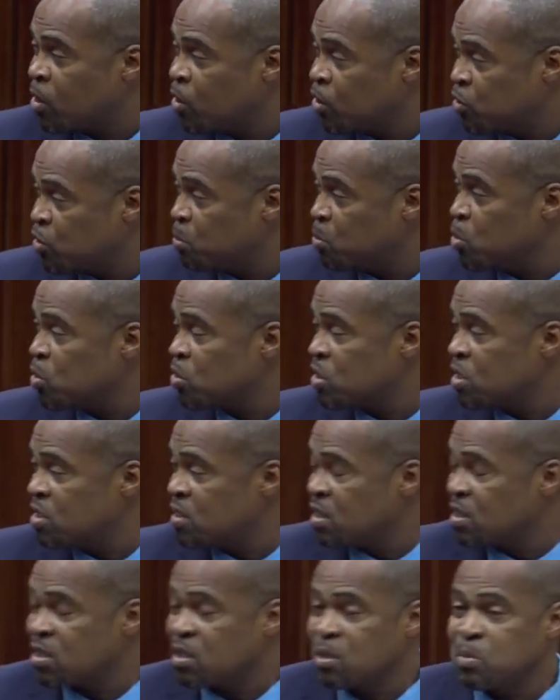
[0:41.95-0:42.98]

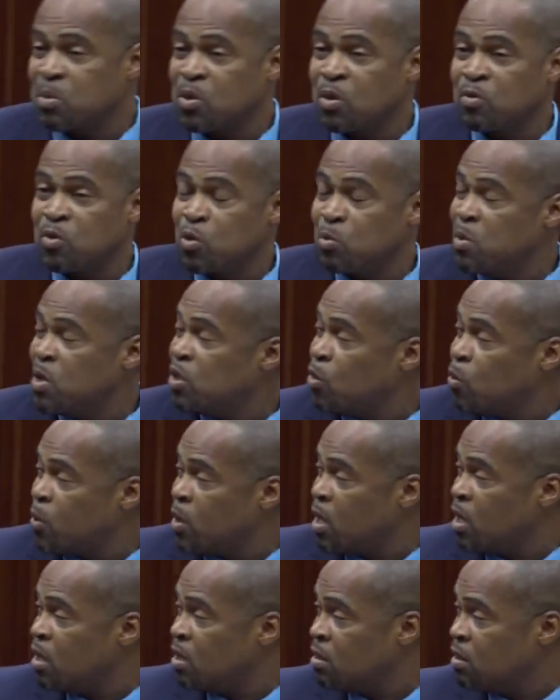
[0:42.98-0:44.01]
contributions in terms of you being
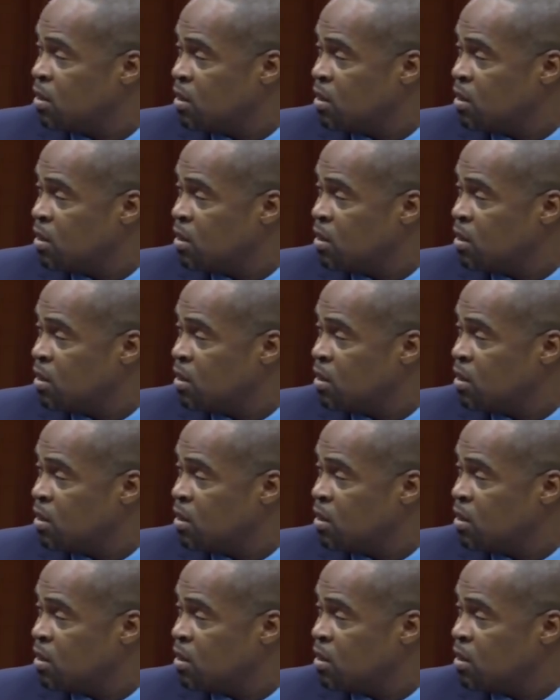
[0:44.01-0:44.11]
away,